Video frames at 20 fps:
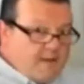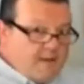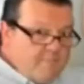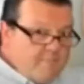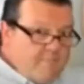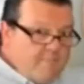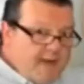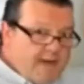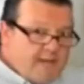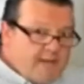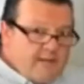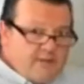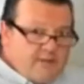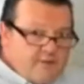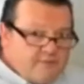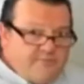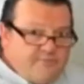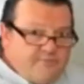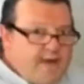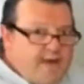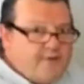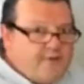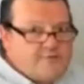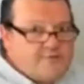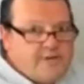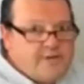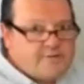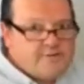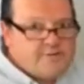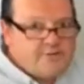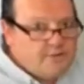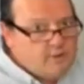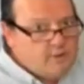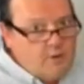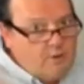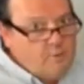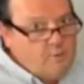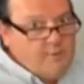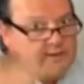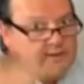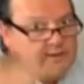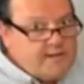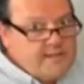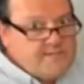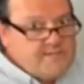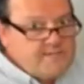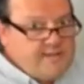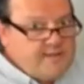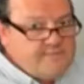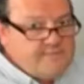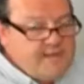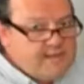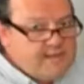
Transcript: and peck in your file structure to go, oh, where did I save that